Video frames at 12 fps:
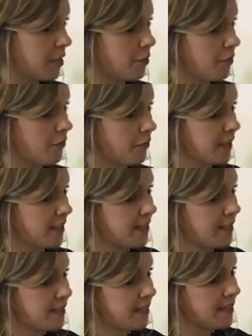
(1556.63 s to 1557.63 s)
So, for
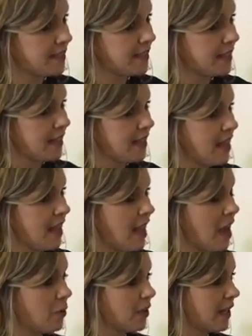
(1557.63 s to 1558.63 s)
instance,
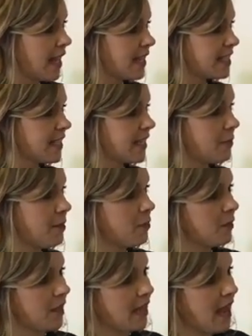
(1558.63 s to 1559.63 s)
our Alexa can be
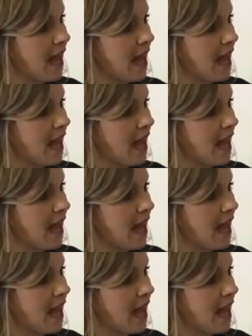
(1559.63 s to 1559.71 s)
really